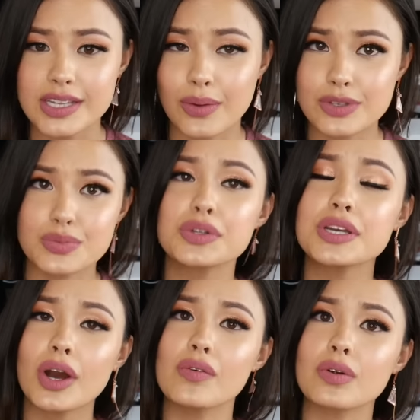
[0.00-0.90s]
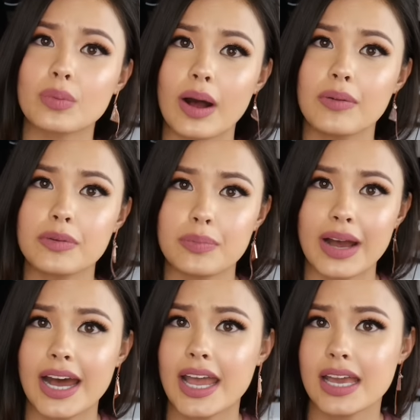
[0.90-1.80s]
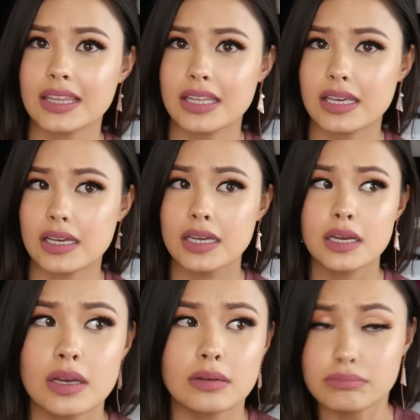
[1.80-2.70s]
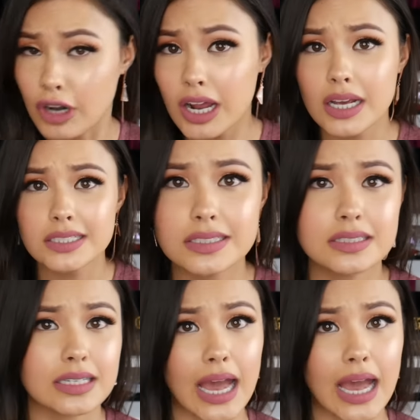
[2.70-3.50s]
I was really overwhelmed by the products, the